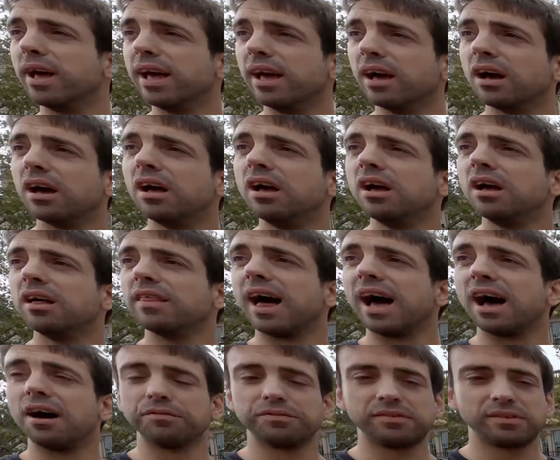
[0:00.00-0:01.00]
here that
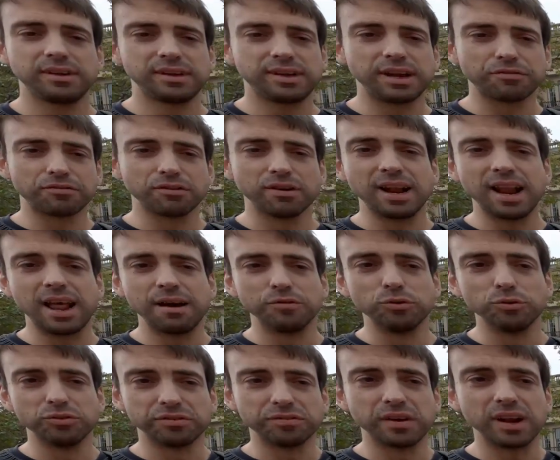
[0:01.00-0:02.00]
have different
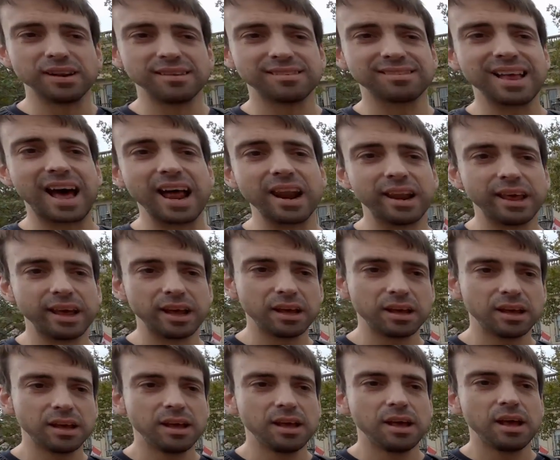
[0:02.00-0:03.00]
levels of understanding.
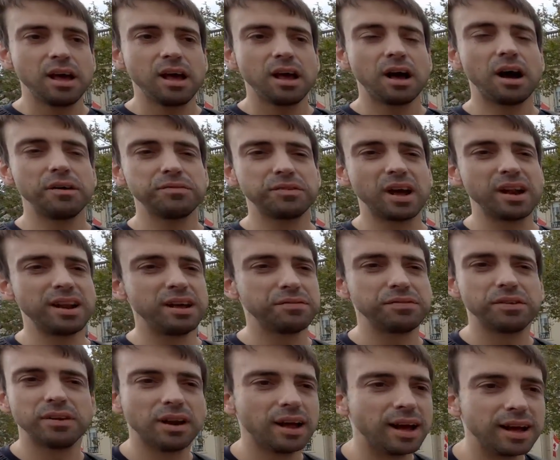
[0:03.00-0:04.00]
I've done it
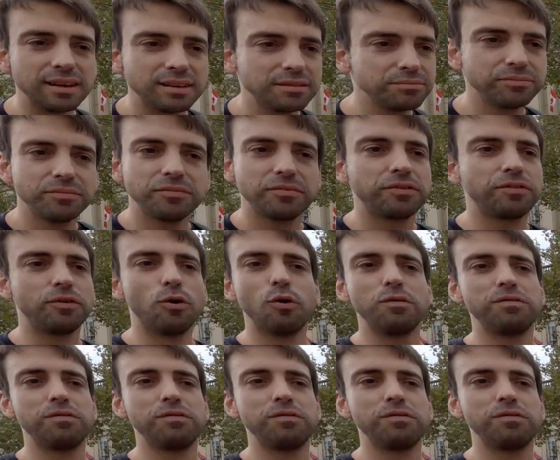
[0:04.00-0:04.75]
for like 4 or